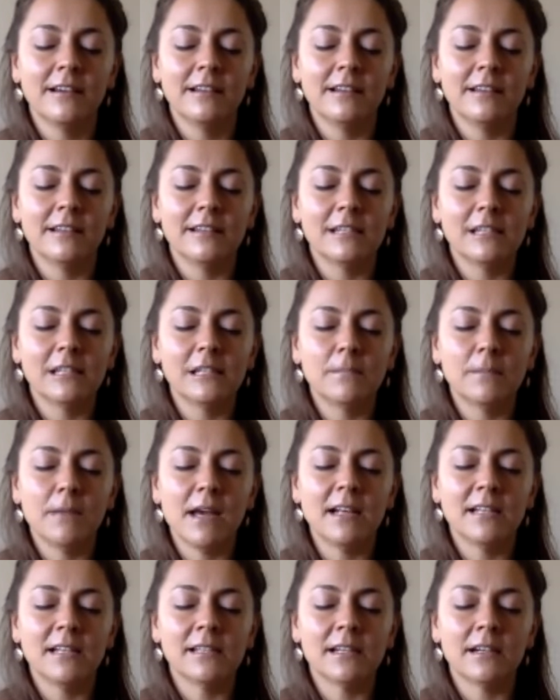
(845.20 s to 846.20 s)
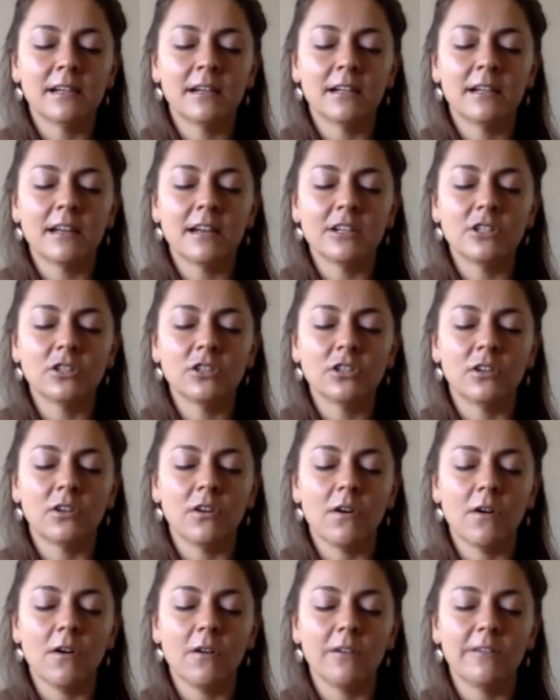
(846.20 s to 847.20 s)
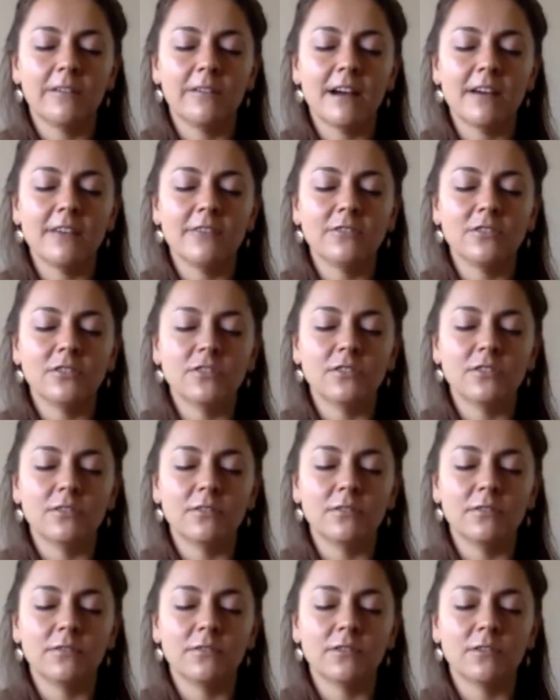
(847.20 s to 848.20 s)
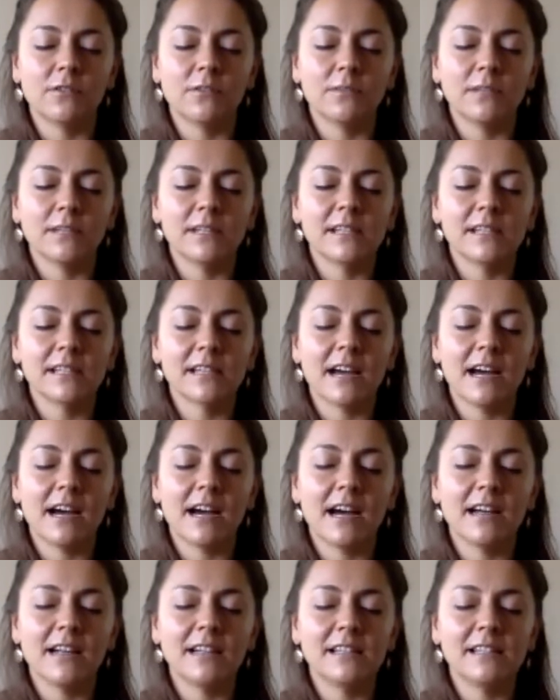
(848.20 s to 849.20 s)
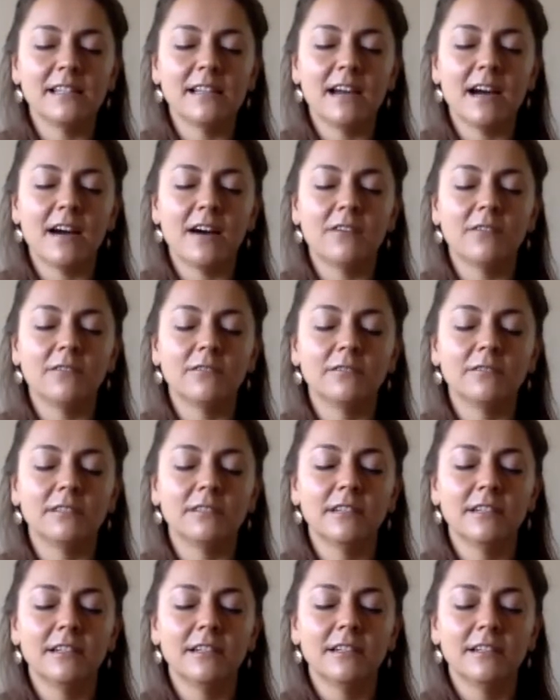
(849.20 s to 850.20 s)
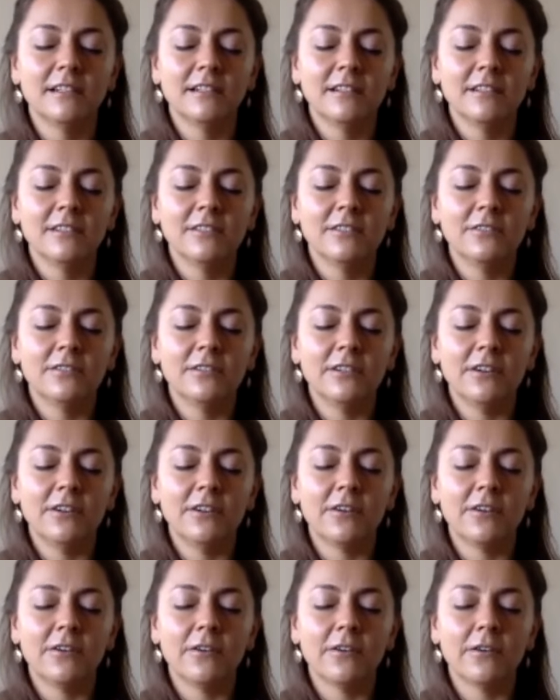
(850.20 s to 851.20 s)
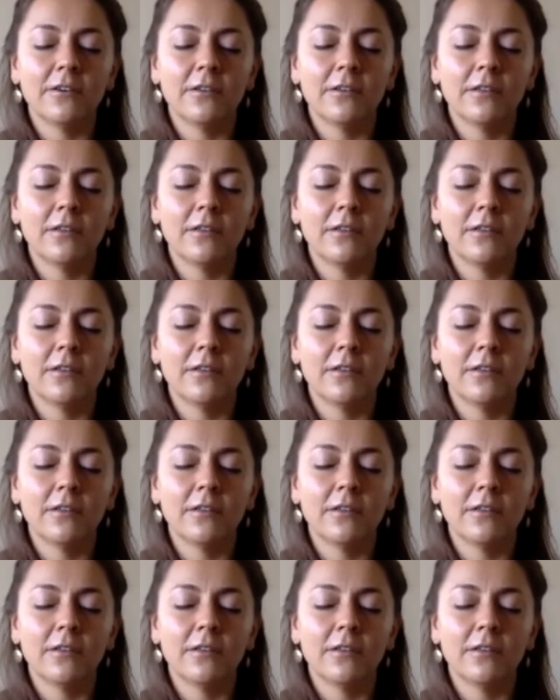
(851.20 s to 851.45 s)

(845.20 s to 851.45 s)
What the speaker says: this space and connection all around you, from the skies down to the earth,